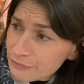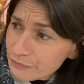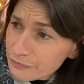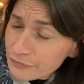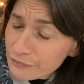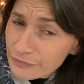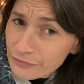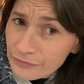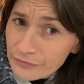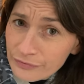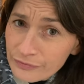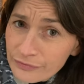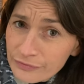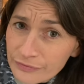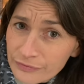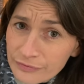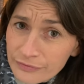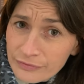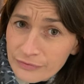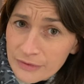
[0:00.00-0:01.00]
it's fruit
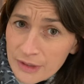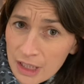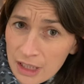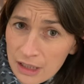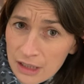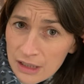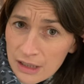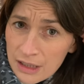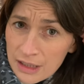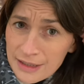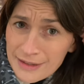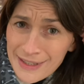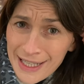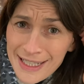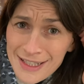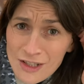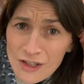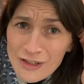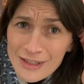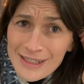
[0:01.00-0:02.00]
ginger.
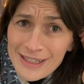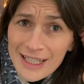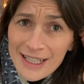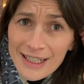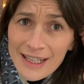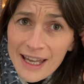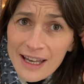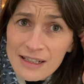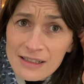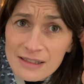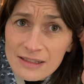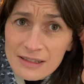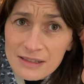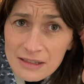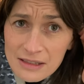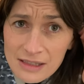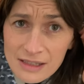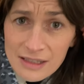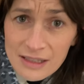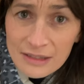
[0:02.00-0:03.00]
Tastes like stinging
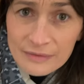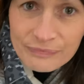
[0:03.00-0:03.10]
nettles.